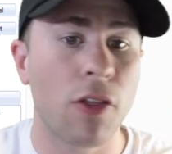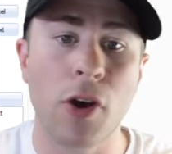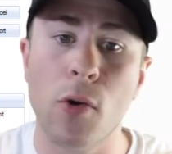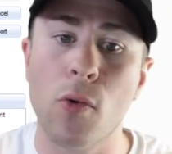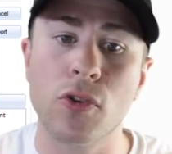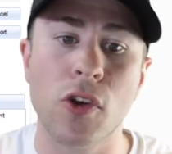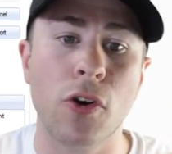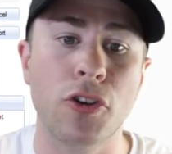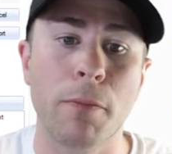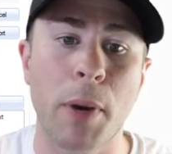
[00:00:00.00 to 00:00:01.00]
Those
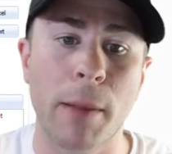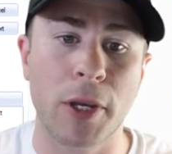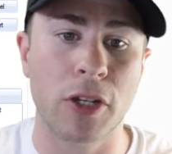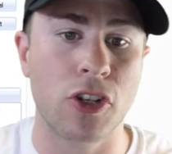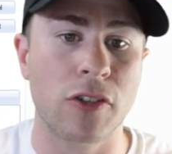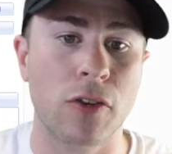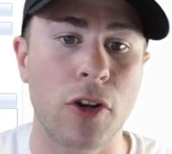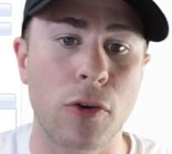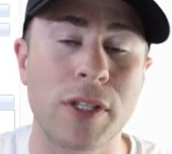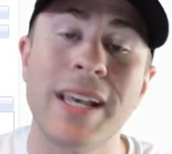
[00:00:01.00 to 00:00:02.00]
are your public adjuster
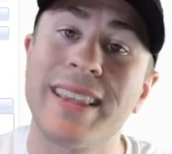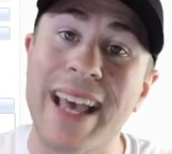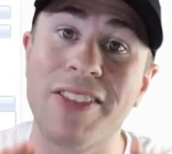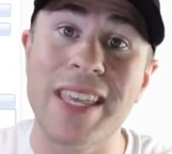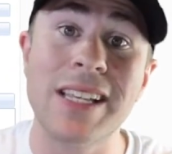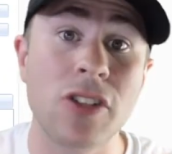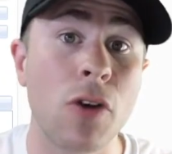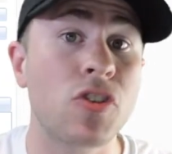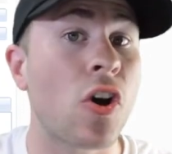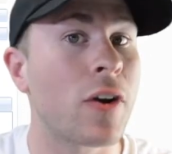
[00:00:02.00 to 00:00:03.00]
notes. Now, these
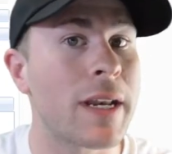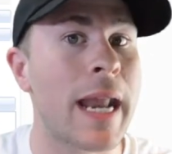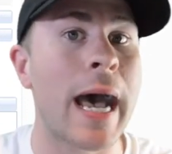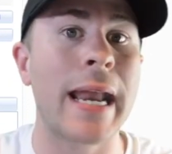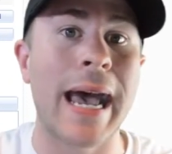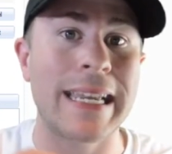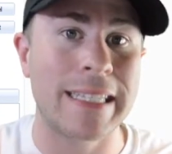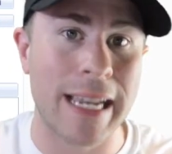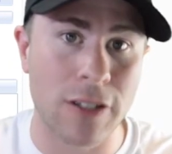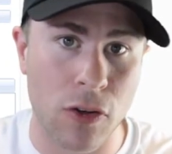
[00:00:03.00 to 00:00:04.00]
notes are not
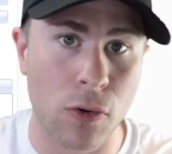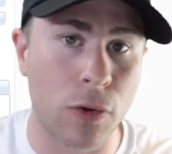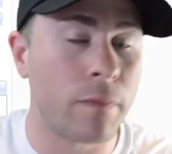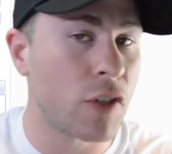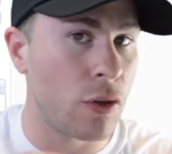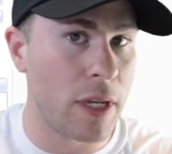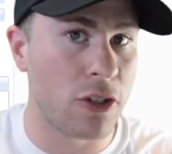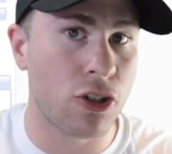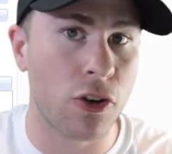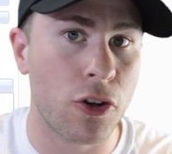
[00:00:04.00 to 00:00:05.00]
identical to the
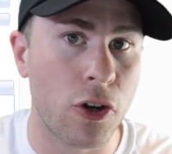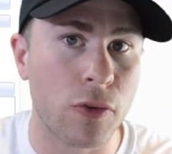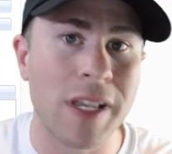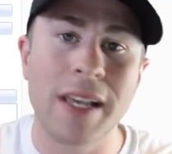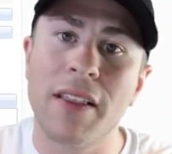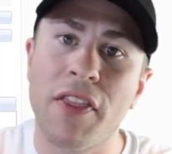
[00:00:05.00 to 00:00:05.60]
insured notes.